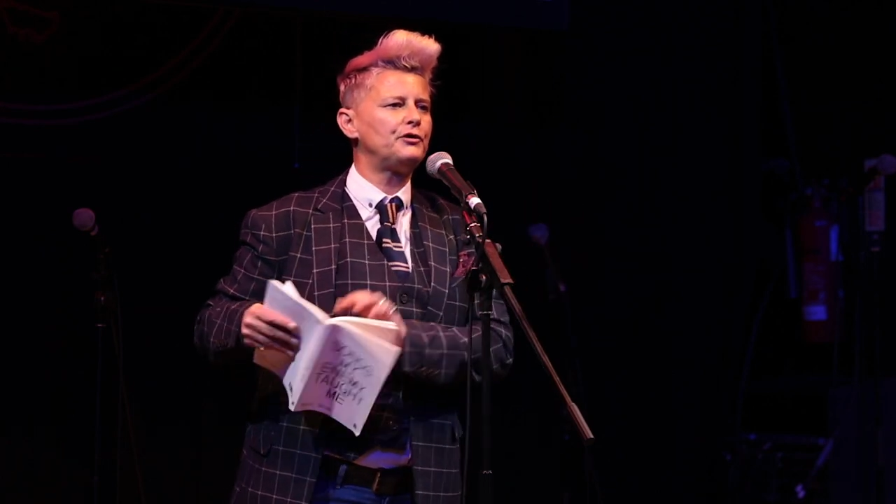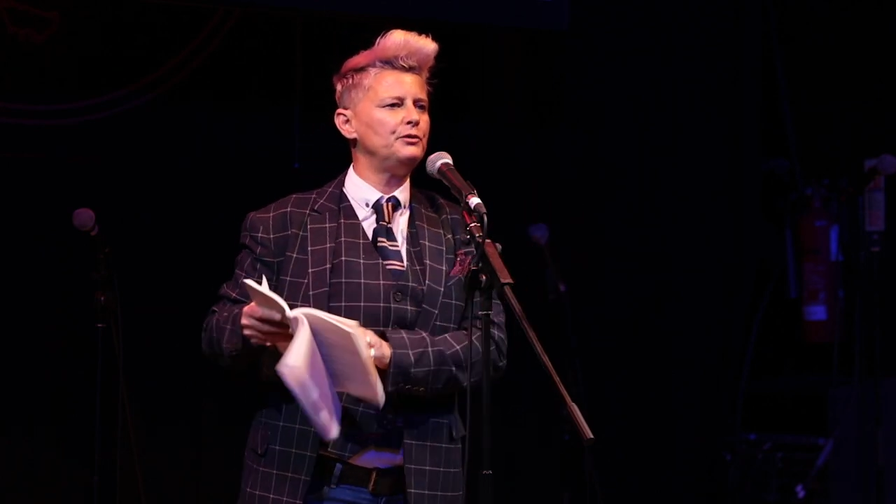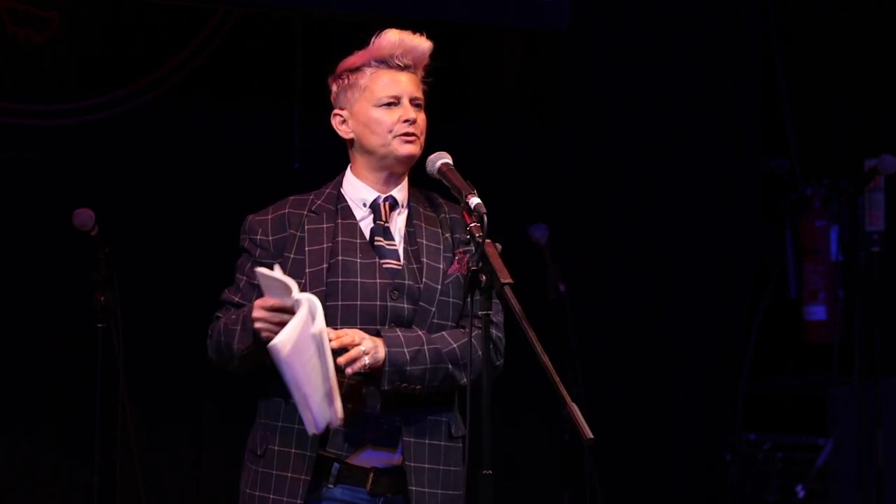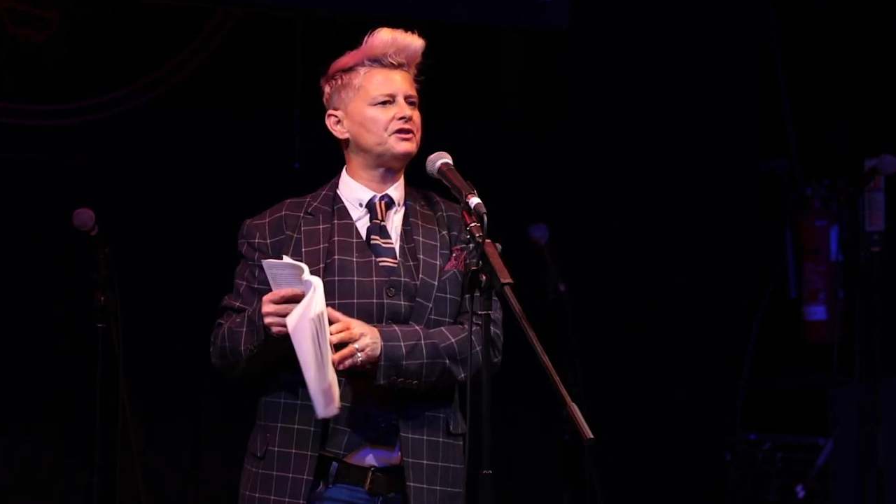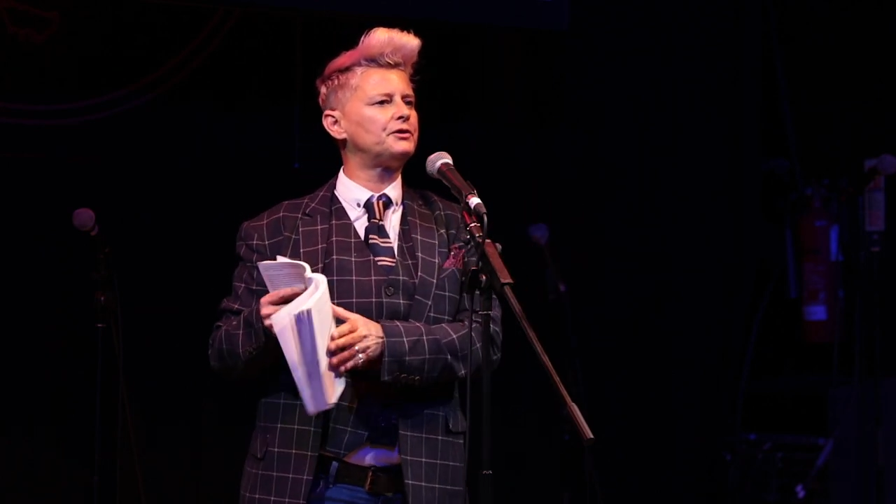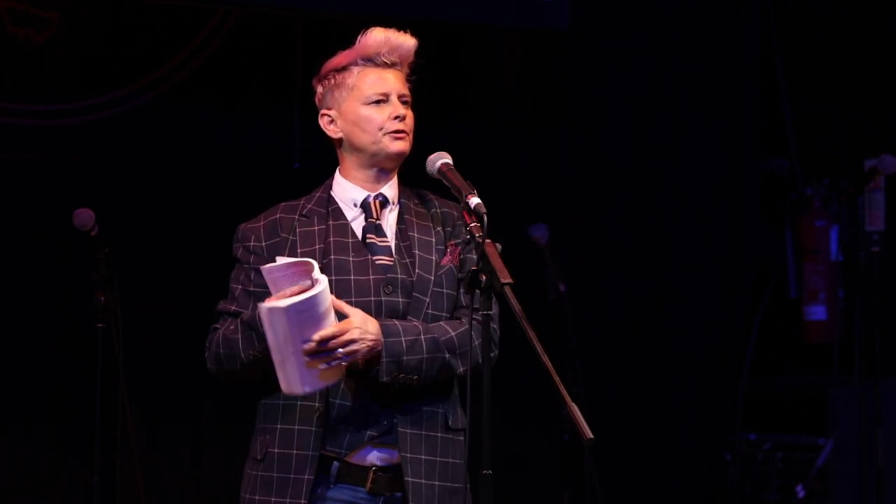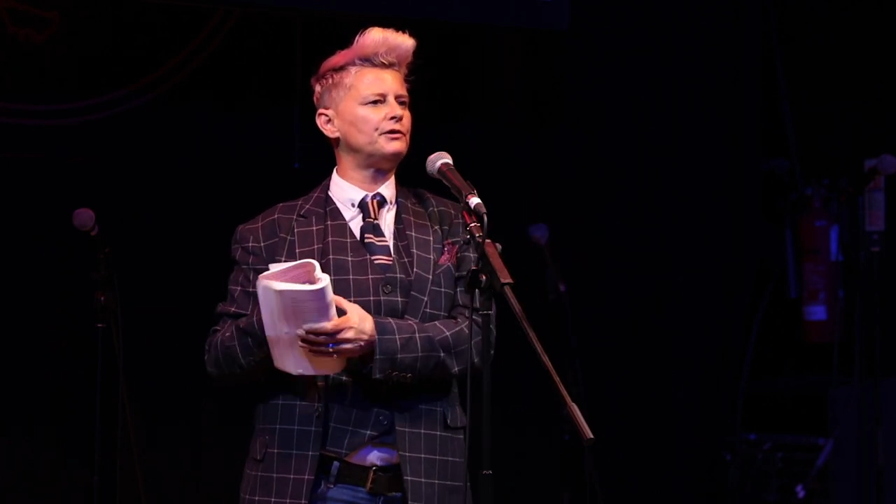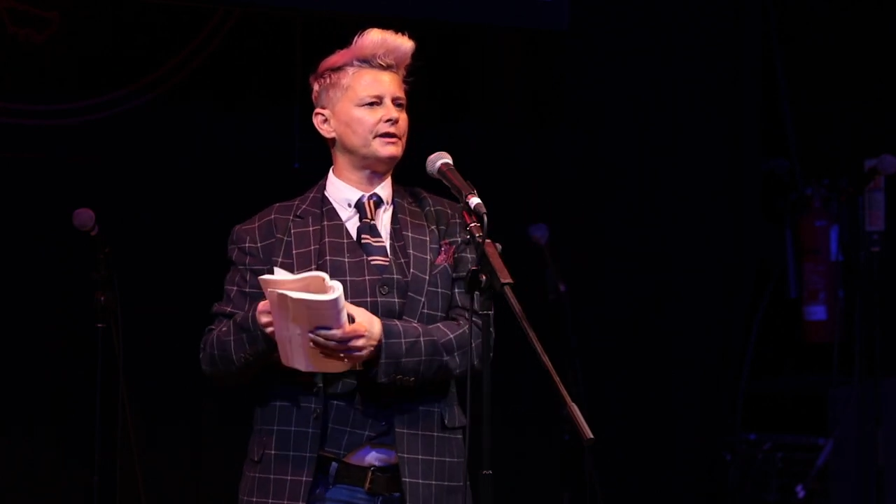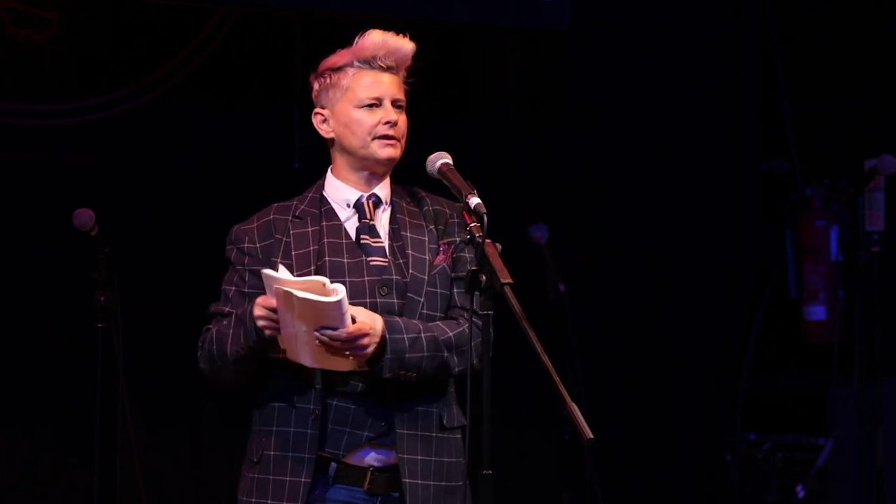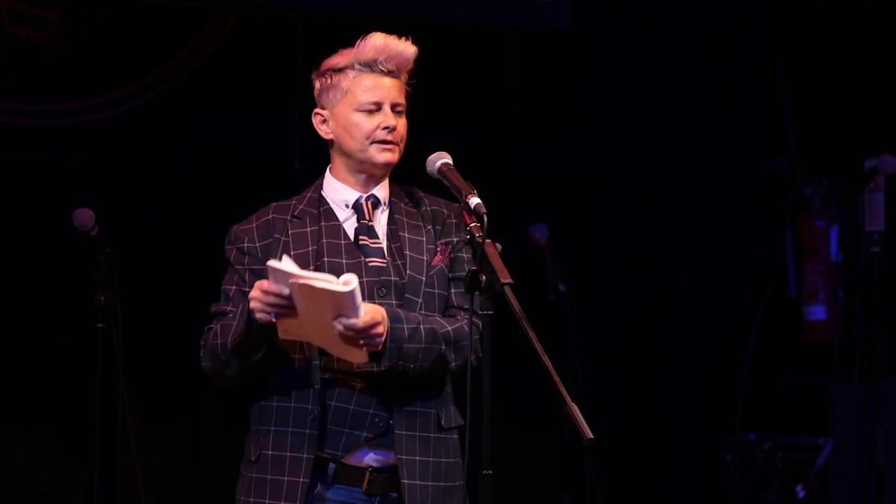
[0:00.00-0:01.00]
true
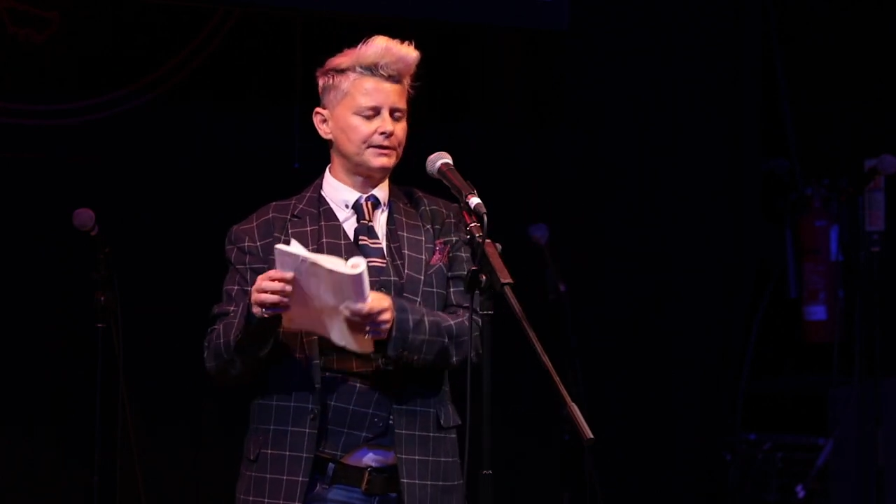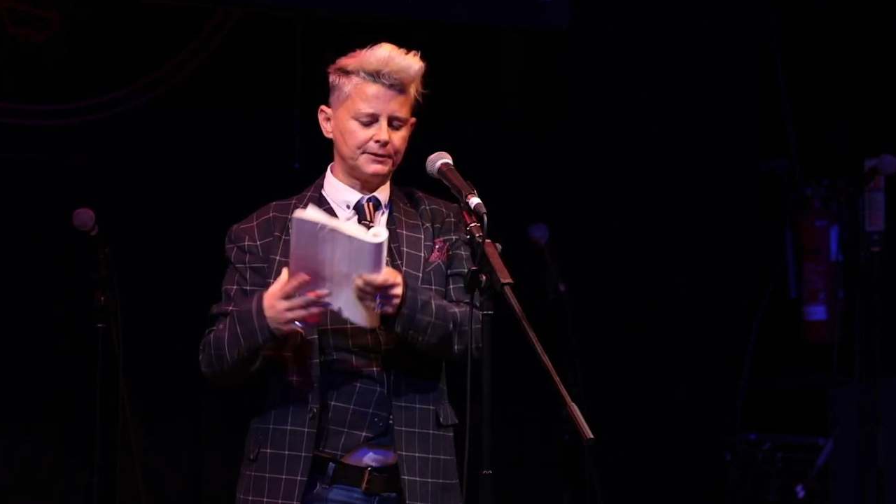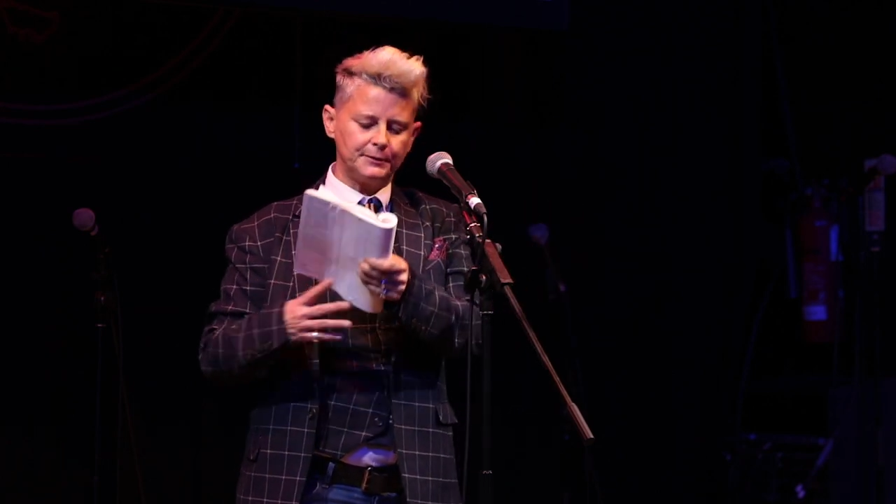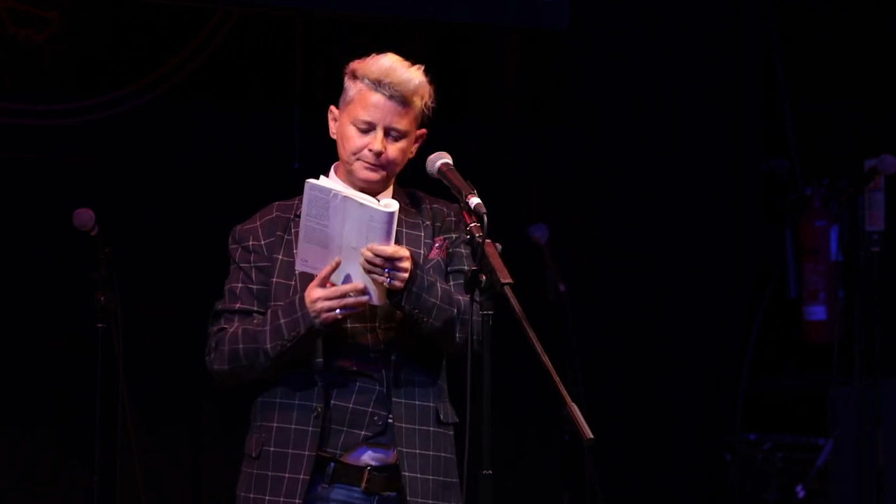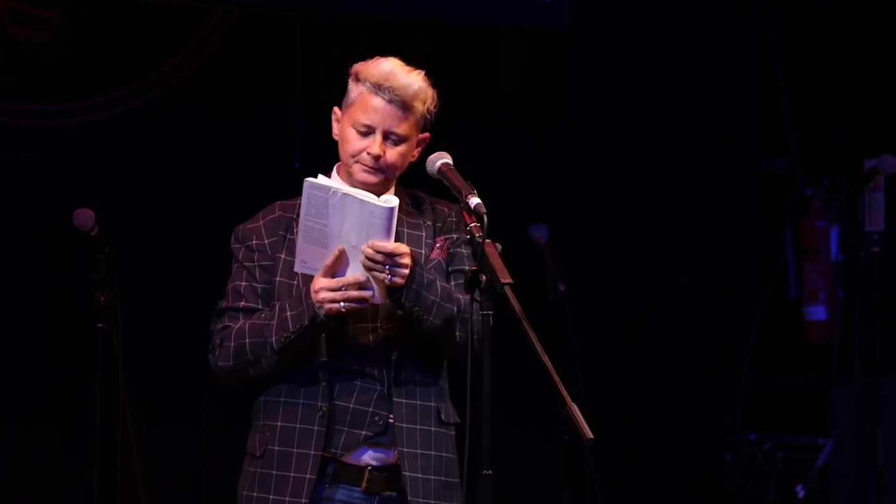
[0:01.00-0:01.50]
stories.